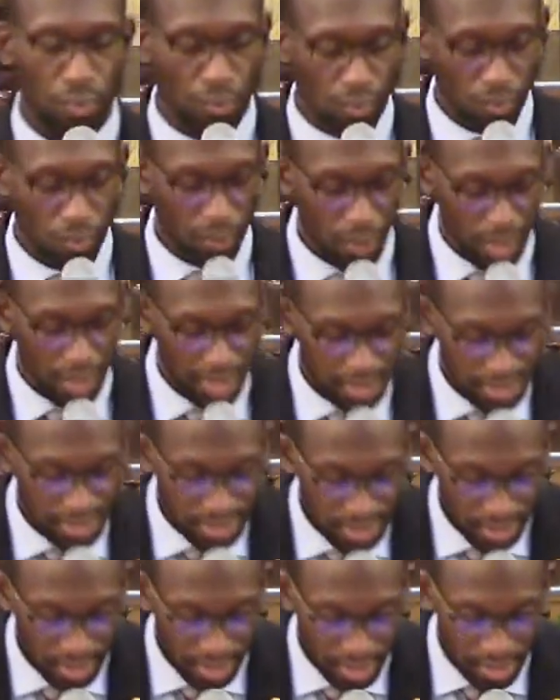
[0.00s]

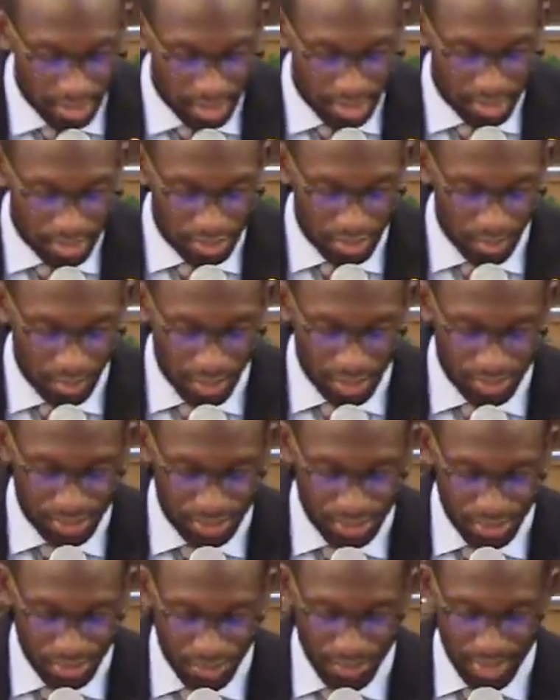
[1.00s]
"What you are
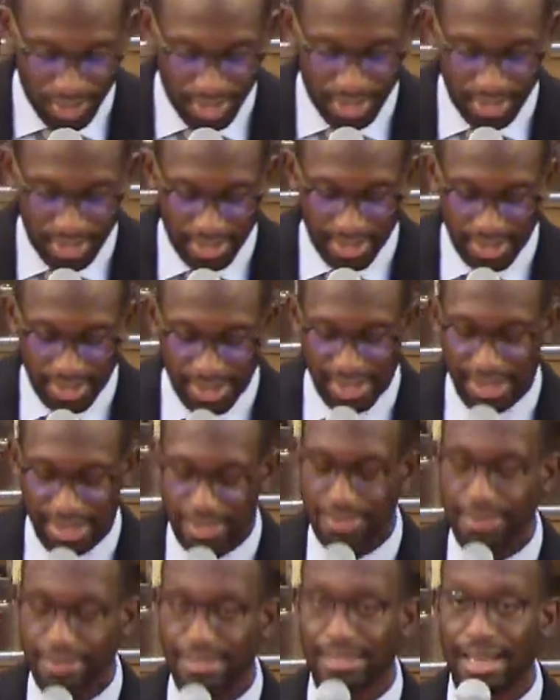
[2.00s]
doing
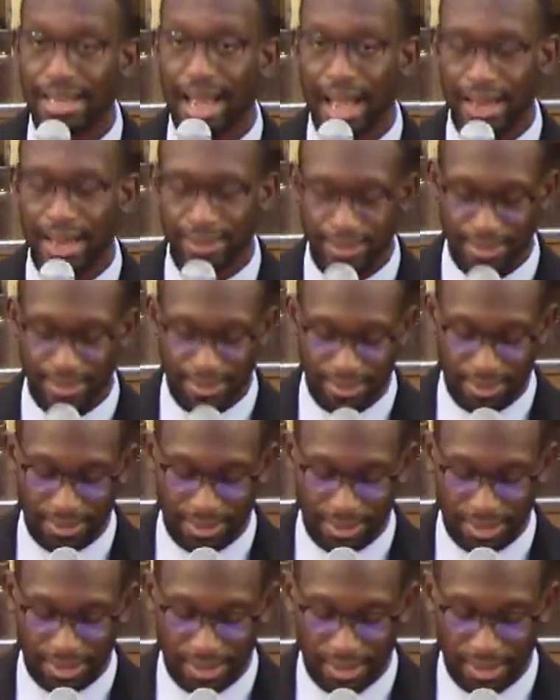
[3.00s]
is not
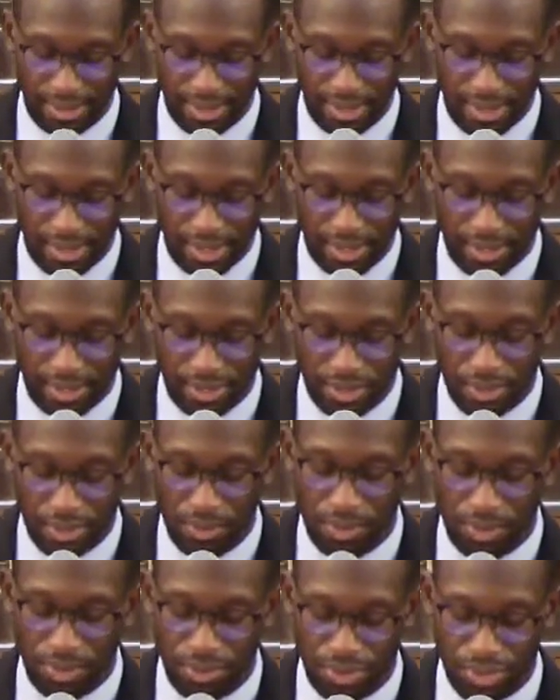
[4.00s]
good. You
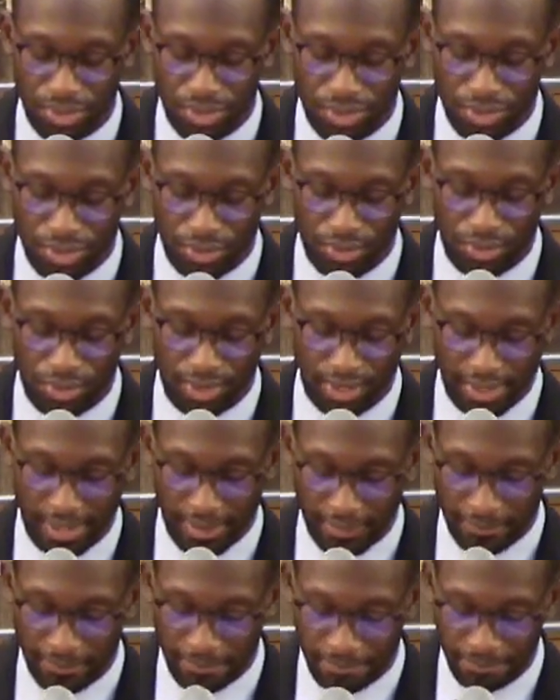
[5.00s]
will
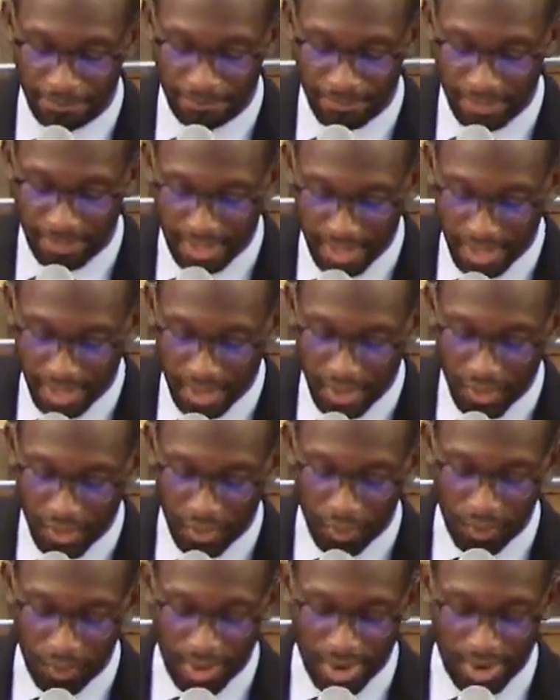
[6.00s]
surely
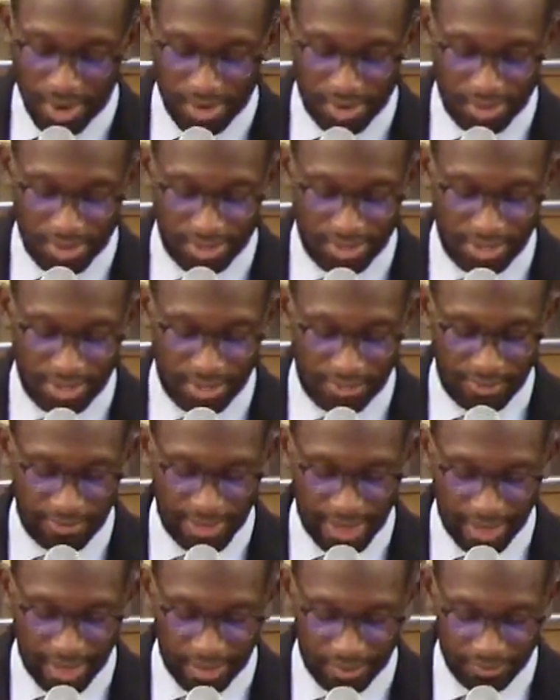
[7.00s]
wear yourself
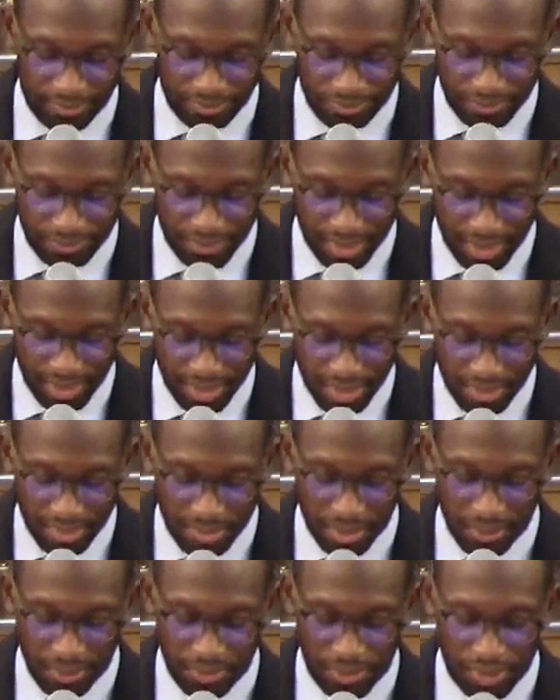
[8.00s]
out,
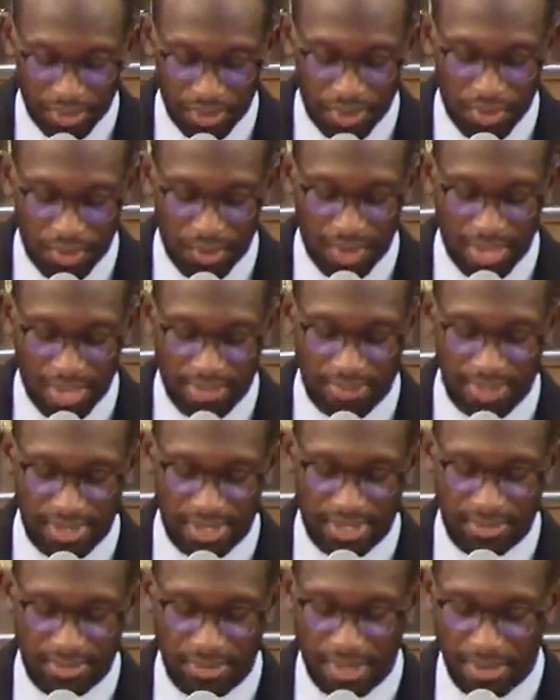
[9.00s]
both you and
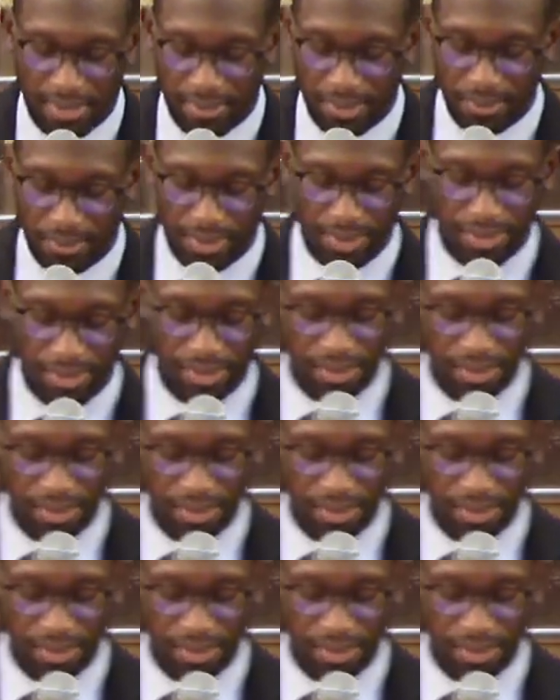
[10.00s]
these people with